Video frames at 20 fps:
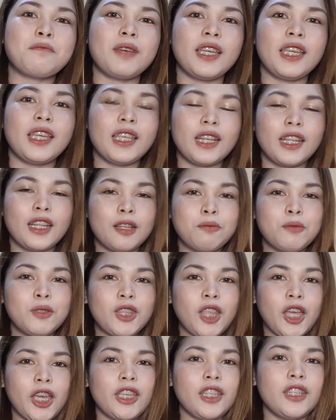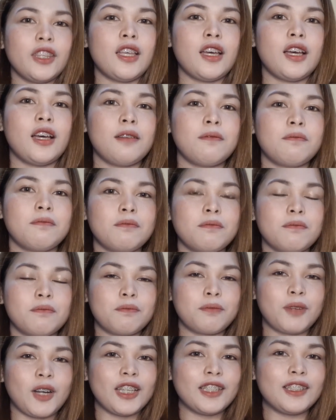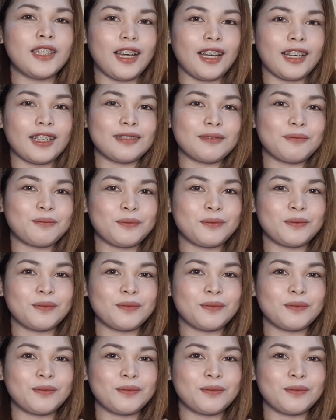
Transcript: may i-review tayo na product.